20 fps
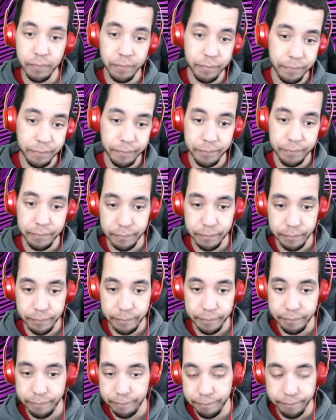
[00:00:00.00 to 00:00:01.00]

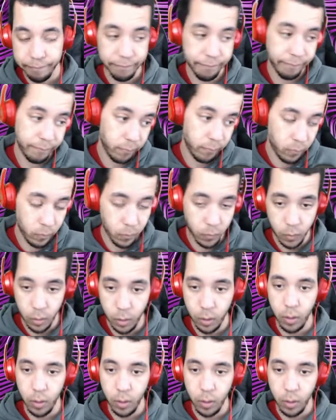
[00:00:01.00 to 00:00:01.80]
Nobody speaks.